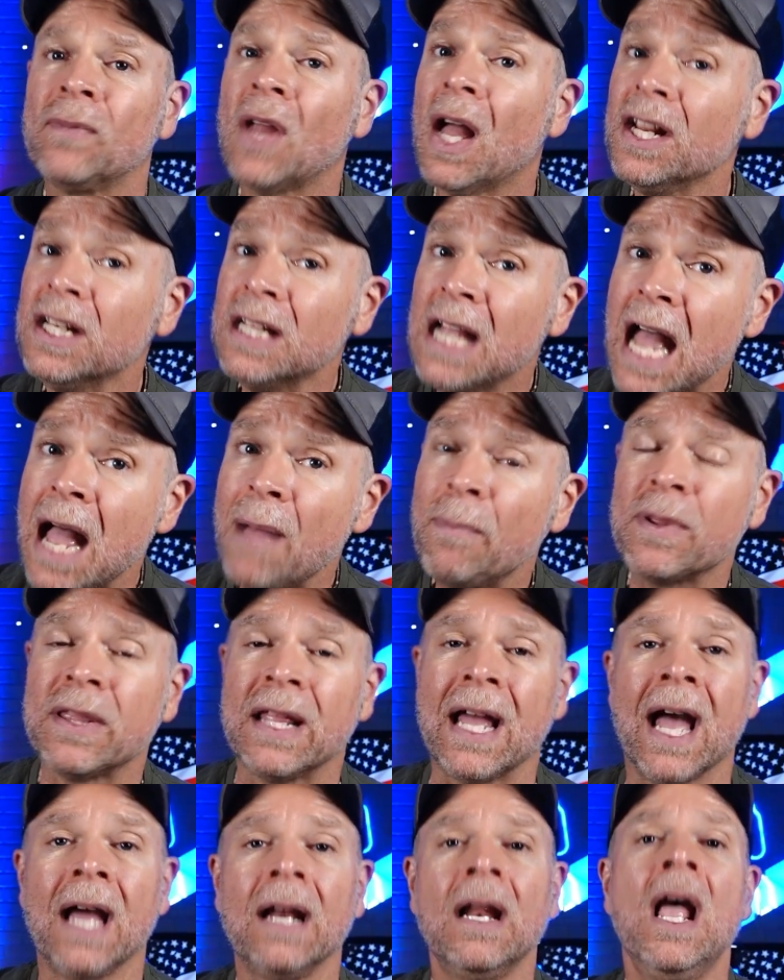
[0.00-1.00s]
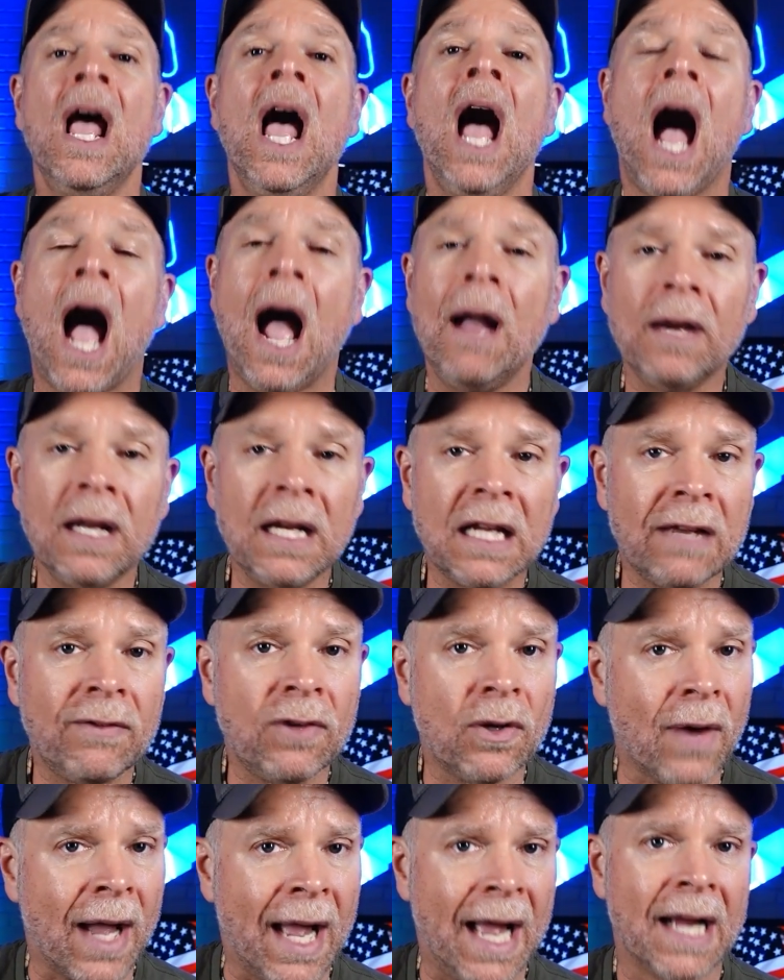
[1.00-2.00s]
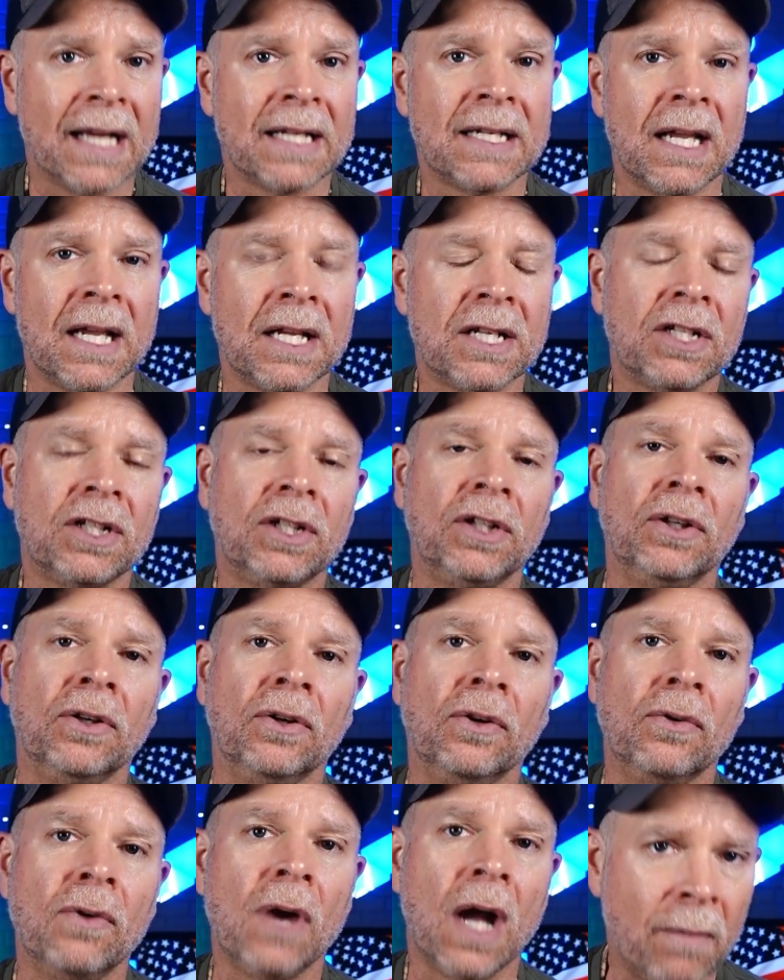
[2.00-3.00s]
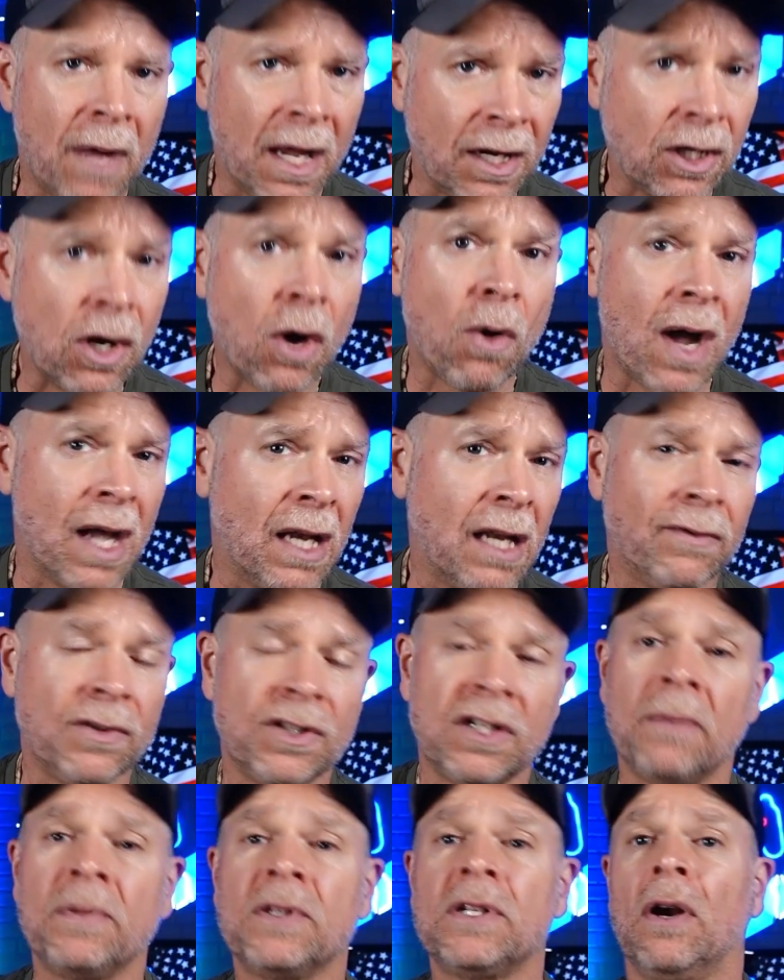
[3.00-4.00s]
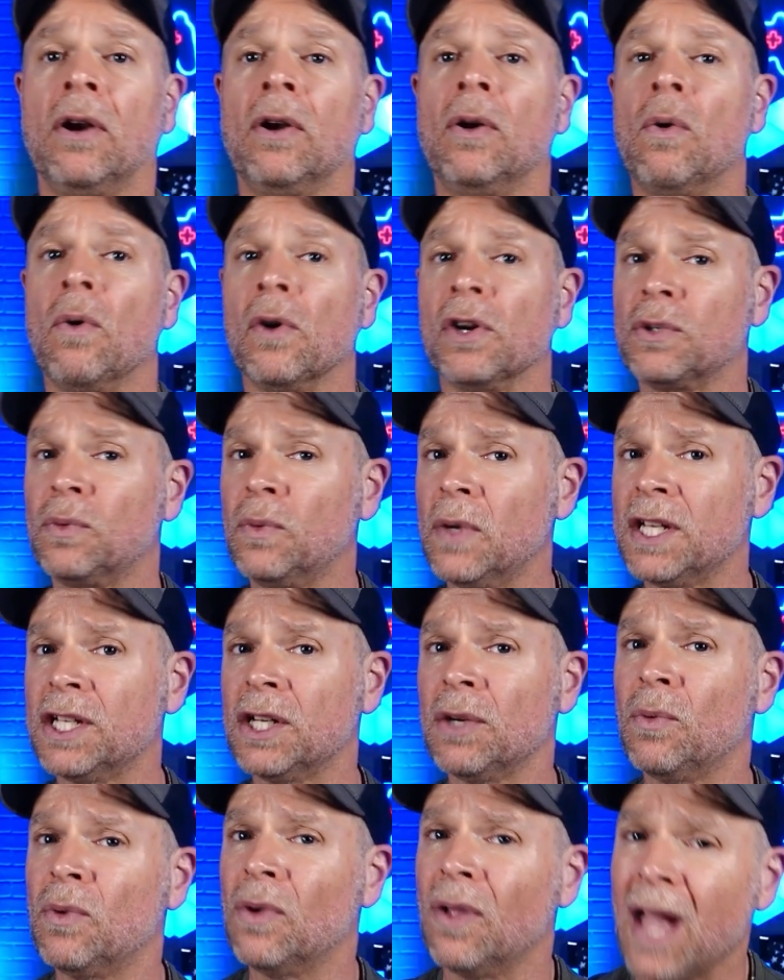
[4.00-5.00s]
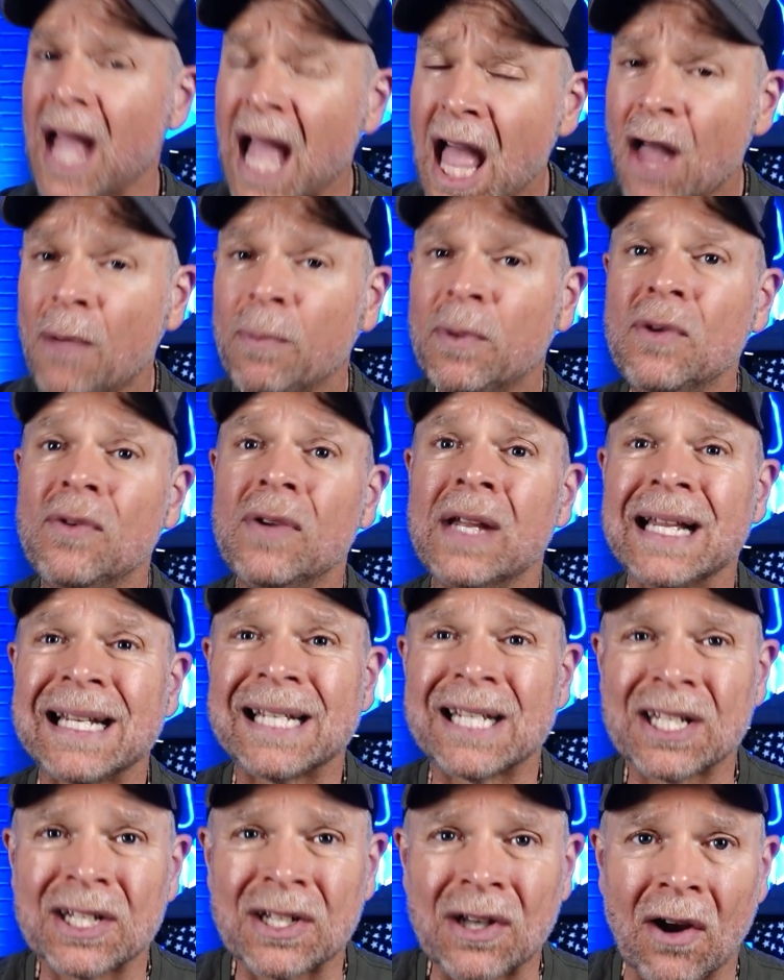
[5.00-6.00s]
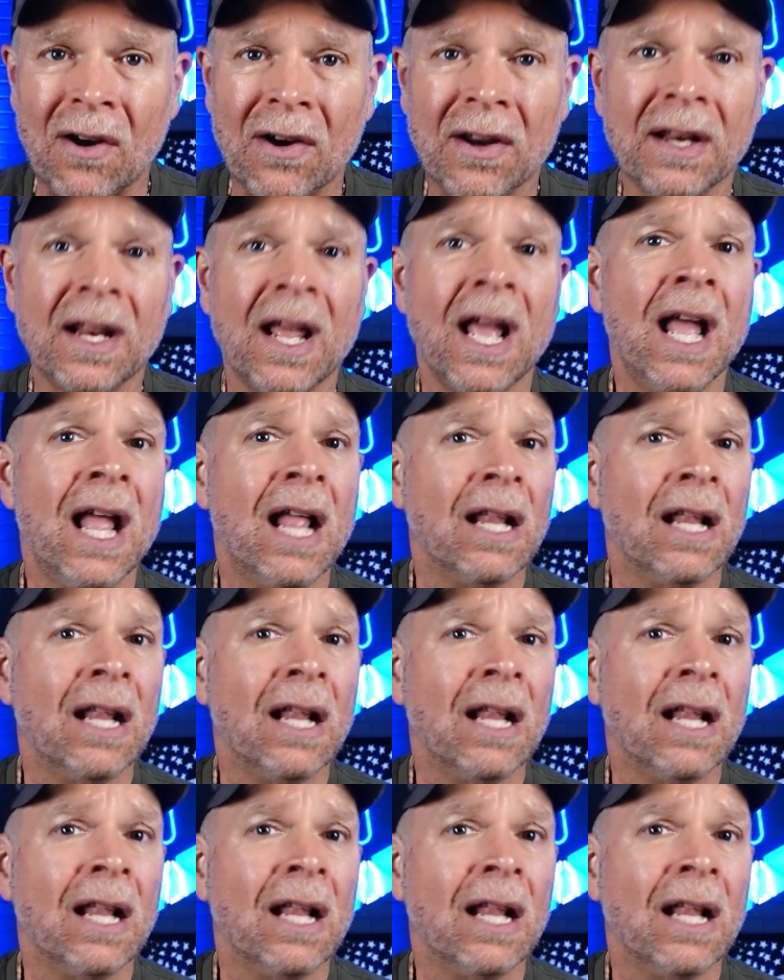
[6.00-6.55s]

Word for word: On top of that, I'm gonna give you access to my GoHighLevel Jumpstart course, which will help you get started,